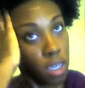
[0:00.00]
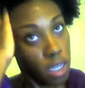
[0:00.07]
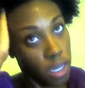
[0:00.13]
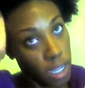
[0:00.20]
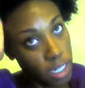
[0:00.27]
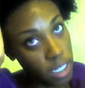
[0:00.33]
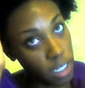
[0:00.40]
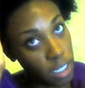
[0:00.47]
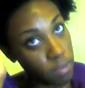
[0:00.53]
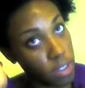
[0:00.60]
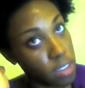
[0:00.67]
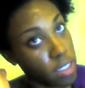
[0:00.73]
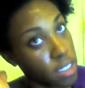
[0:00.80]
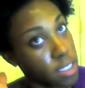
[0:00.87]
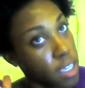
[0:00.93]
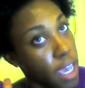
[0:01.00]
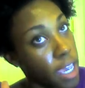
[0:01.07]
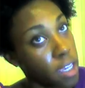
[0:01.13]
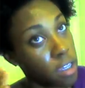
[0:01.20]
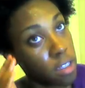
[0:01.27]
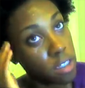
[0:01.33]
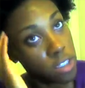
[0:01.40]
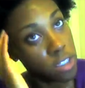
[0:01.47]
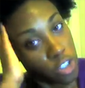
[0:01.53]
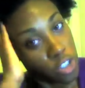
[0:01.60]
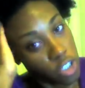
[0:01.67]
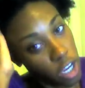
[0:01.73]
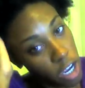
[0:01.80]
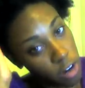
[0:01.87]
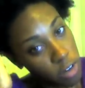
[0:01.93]
and I didn't even detangle in the
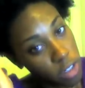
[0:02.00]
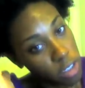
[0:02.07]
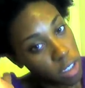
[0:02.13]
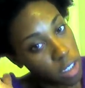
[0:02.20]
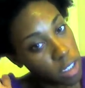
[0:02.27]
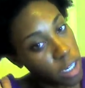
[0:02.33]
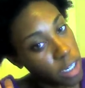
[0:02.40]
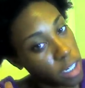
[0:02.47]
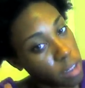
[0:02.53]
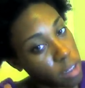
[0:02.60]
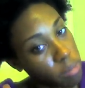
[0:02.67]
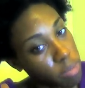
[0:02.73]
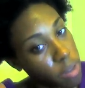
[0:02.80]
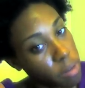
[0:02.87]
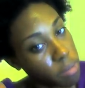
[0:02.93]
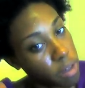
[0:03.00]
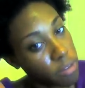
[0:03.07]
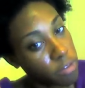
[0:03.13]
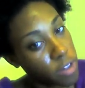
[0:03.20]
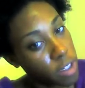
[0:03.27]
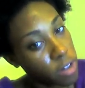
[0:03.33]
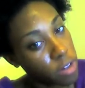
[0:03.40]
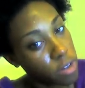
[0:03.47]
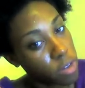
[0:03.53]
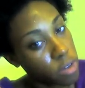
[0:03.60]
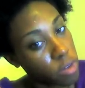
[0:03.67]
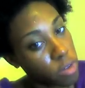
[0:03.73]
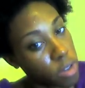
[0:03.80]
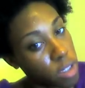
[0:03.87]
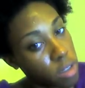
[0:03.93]
shower and look, I can put my finger
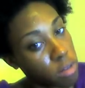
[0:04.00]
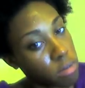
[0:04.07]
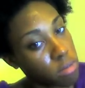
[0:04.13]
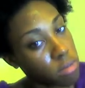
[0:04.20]
through it.